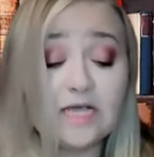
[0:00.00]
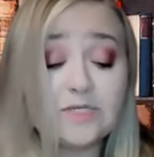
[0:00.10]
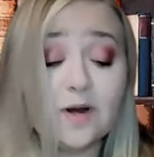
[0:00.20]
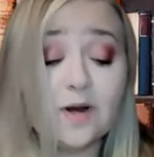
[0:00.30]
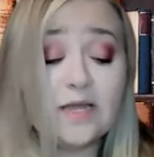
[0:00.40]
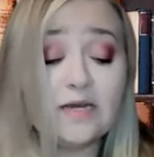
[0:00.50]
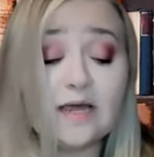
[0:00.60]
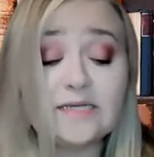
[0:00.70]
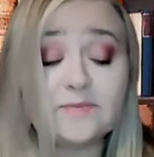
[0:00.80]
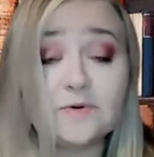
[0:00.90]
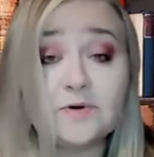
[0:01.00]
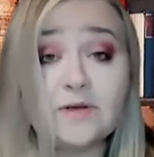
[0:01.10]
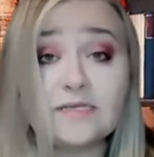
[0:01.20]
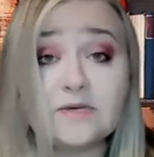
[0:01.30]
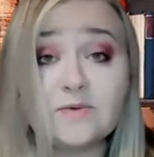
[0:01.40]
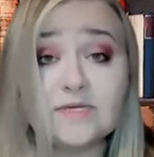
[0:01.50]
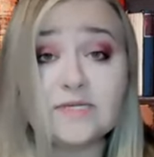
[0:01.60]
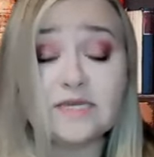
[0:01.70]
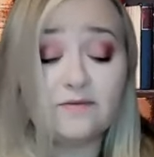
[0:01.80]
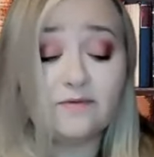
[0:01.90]
As recognizable as it
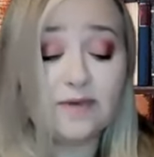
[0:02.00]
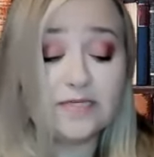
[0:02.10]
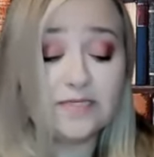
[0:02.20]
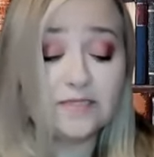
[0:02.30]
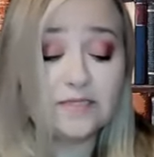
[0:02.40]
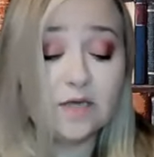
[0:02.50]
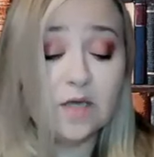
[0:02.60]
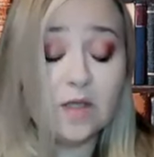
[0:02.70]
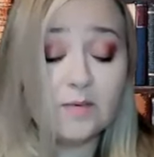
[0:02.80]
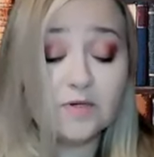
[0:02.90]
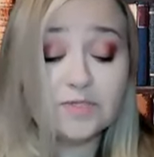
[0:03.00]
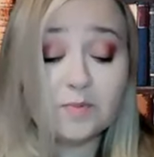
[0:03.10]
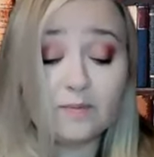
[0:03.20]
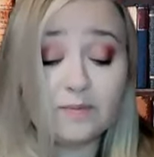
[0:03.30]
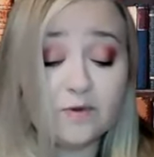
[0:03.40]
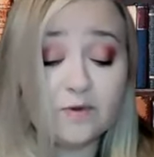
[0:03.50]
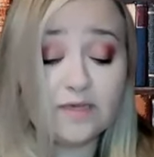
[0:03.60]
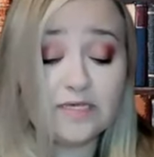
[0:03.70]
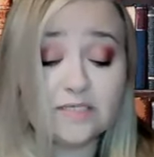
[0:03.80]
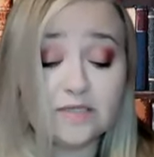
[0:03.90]
was infamous, the most popular
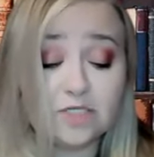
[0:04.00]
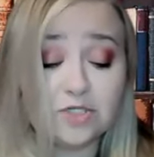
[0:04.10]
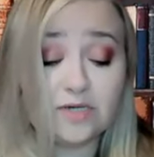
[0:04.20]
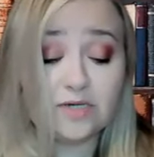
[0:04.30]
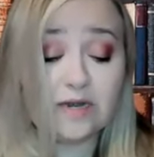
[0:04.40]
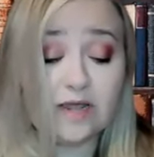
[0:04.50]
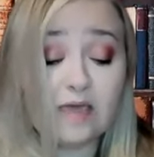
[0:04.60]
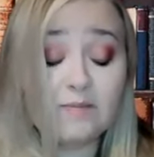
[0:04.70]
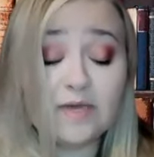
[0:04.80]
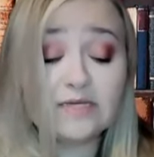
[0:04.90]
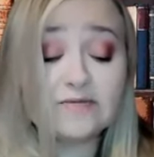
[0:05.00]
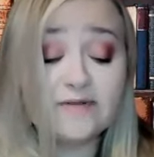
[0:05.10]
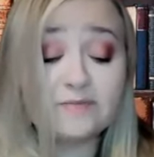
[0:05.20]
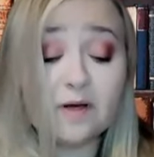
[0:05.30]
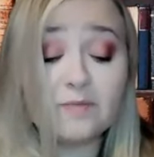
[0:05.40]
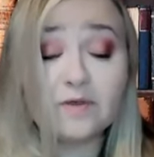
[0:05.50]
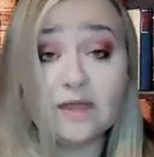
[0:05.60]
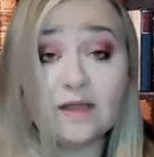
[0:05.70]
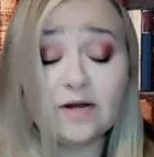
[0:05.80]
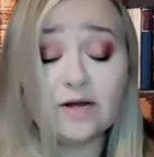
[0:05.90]
place on the street, and because of its
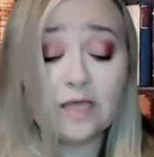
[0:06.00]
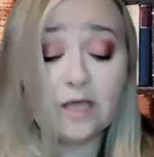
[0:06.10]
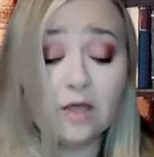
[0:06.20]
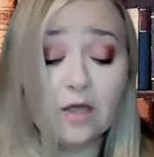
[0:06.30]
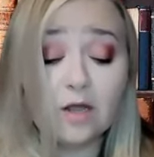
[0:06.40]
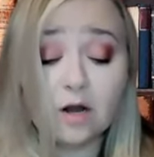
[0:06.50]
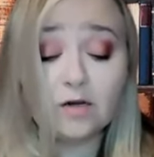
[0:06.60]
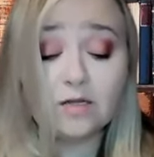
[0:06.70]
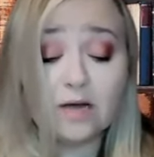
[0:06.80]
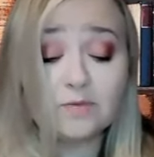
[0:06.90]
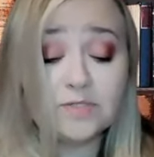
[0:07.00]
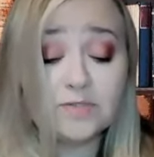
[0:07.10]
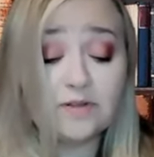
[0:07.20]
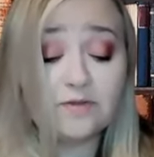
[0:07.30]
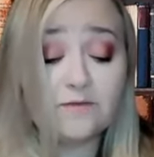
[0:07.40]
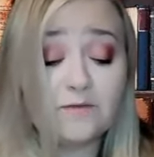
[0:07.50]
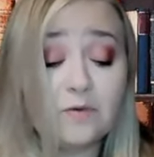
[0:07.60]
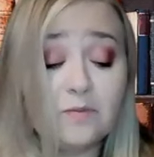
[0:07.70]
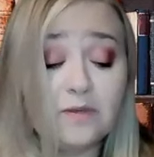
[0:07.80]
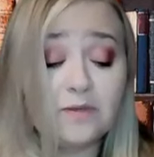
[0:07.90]
popularity, her club was one of the
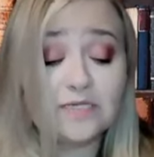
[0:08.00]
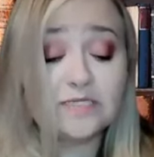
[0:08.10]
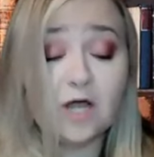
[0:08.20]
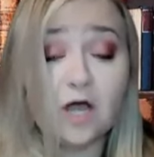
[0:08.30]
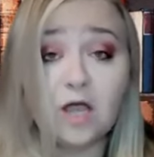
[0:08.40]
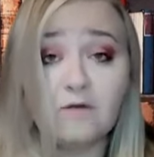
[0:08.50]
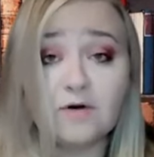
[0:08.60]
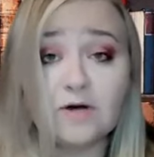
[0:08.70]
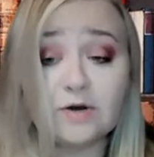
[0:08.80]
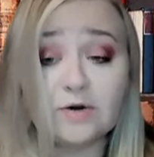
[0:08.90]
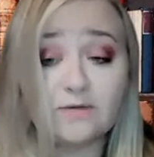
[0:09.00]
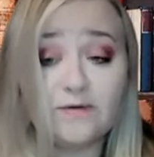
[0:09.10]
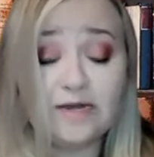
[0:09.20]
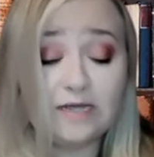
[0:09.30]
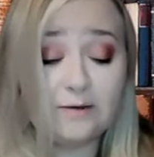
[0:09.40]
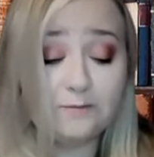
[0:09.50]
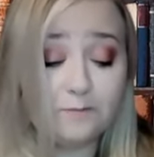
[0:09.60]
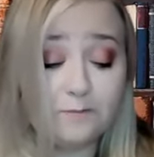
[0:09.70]
few buildings not covered in graffiti.